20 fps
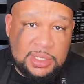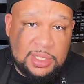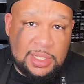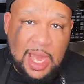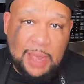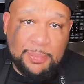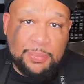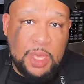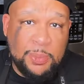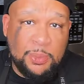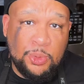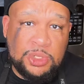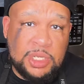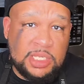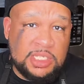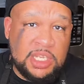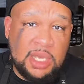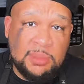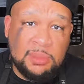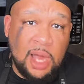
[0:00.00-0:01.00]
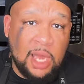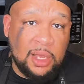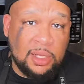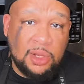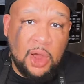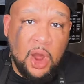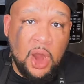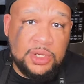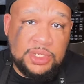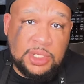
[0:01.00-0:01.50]
was just like people just seemed
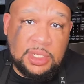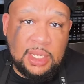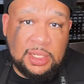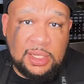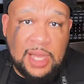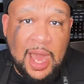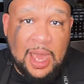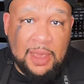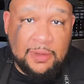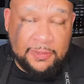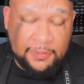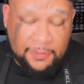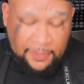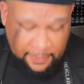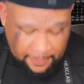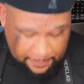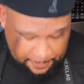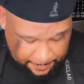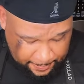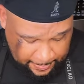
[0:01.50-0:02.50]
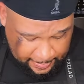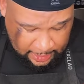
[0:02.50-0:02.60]
like larger than life.